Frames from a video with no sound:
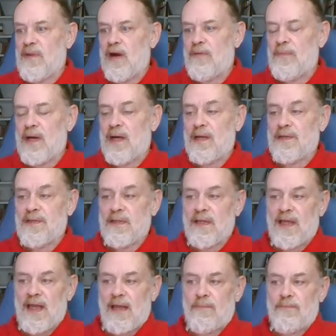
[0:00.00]
Marmond in
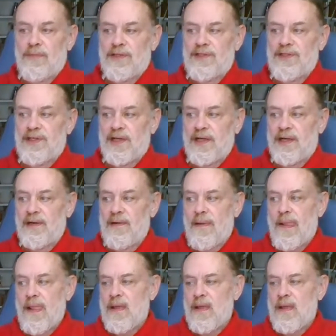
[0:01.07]
Cambridgeshire,